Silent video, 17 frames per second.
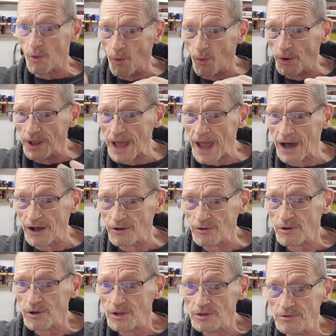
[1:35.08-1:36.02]
on
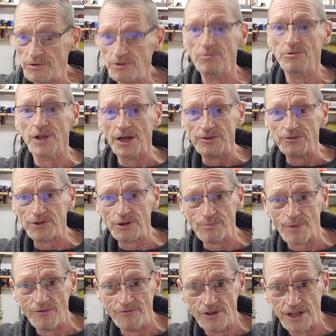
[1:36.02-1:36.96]
how you would like to
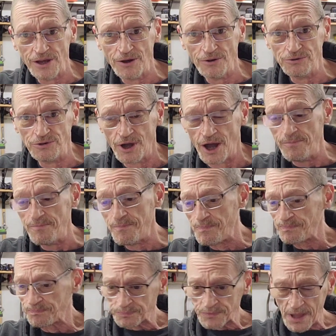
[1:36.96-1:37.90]
see my videos done.
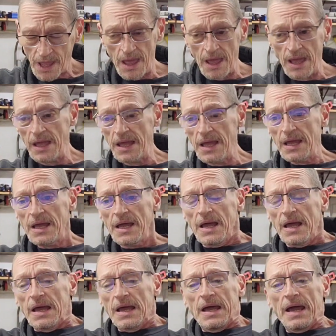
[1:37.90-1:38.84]

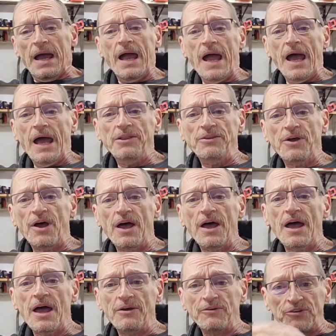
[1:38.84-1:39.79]
And
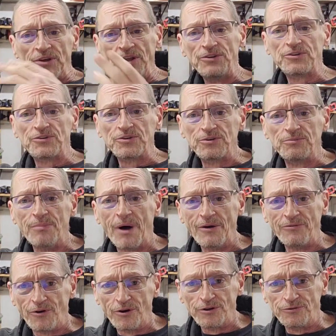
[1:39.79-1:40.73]
since
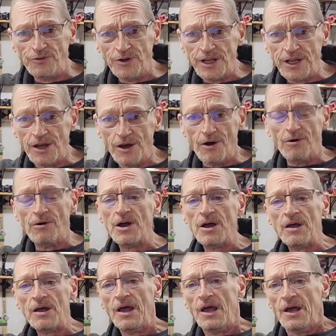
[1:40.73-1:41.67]
my first video,
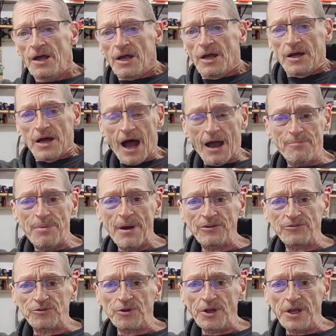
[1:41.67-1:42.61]
I
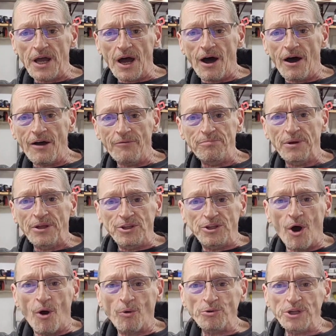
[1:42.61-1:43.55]
basically have
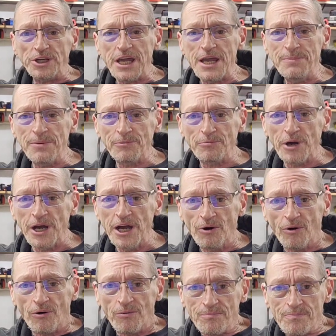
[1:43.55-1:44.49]
been told to keep it
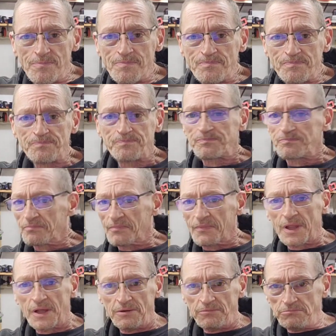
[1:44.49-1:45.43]
real.
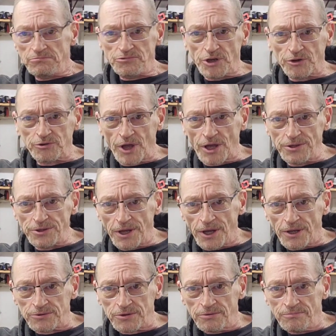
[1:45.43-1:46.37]
Just like
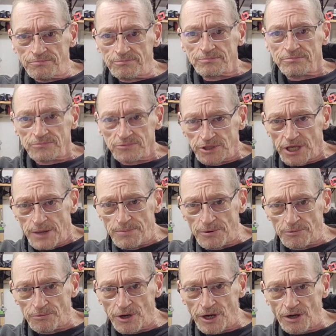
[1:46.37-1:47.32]
this. Keep
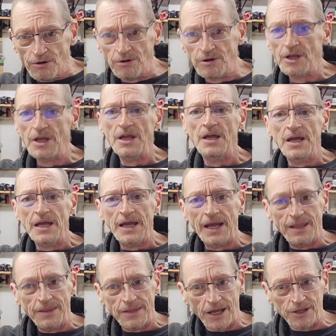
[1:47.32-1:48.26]
it real,
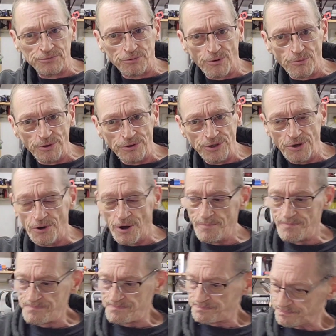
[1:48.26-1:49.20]
and that's what we're
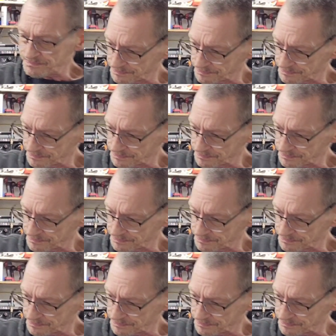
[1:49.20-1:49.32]
doing.